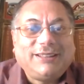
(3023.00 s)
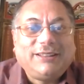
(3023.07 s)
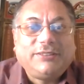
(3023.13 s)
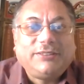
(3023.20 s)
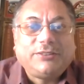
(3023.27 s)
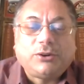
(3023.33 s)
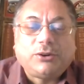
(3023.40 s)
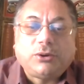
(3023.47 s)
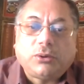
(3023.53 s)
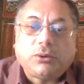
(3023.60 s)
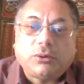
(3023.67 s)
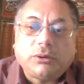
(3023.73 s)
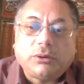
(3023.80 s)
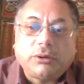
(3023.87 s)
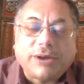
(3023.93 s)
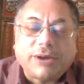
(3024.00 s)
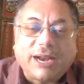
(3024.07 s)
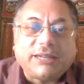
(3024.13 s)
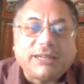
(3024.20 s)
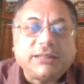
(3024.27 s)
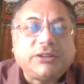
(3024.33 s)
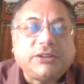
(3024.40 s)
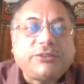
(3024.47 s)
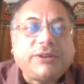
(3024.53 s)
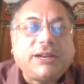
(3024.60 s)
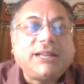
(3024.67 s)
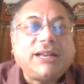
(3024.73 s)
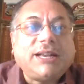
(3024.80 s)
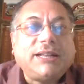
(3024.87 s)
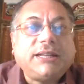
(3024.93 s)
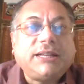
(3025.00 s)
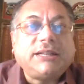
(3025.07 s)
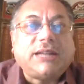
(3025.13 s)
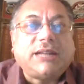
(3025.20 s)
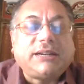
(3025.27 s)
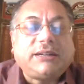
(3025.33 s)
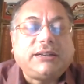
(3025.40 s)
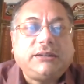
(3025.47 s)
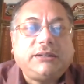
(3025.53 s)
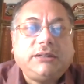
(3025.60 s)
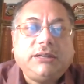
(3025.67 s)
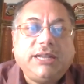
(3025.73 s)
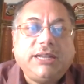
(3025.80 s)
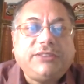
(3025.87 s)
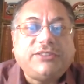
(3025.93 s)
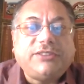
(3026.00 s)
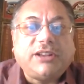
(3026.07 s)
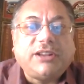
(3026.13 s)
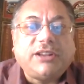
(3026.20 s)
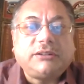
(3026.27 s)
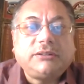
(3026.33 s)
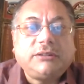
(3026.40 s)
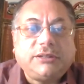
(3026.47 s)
So right in the training, I think that EHR,